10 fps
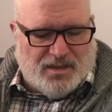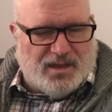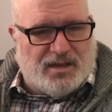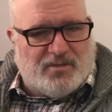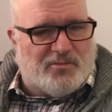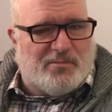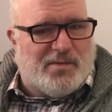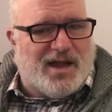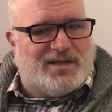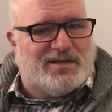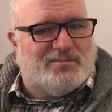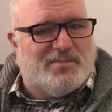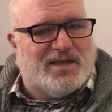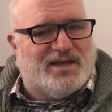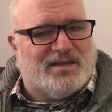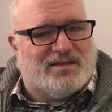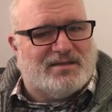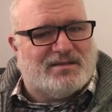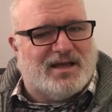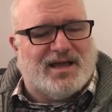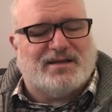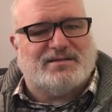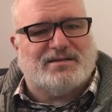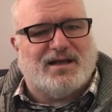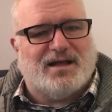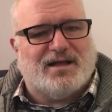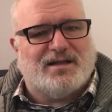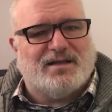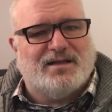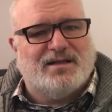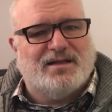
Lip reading: And it reminded me that, that